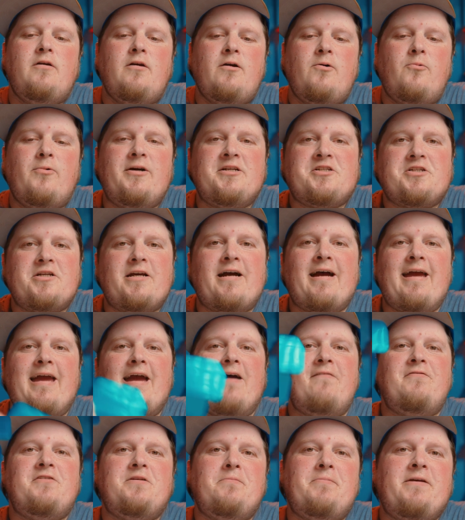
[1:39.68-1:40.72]
which I
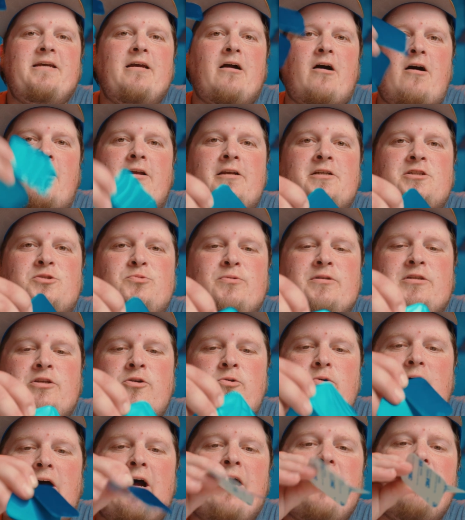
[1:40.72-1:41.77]
have to be honest with
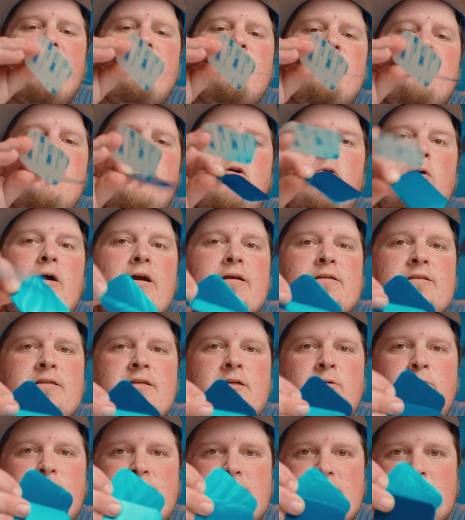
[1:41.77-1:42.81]
you, I have no
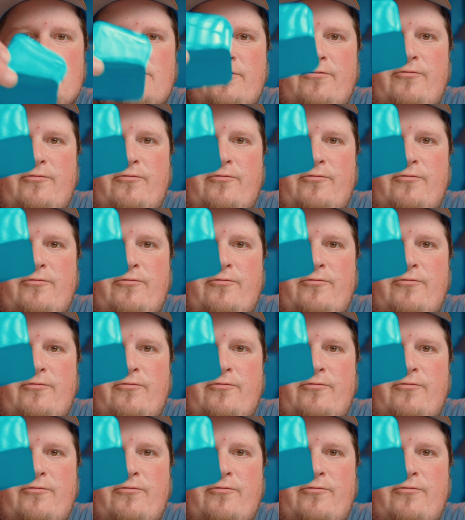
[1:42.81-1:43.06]
idea what these are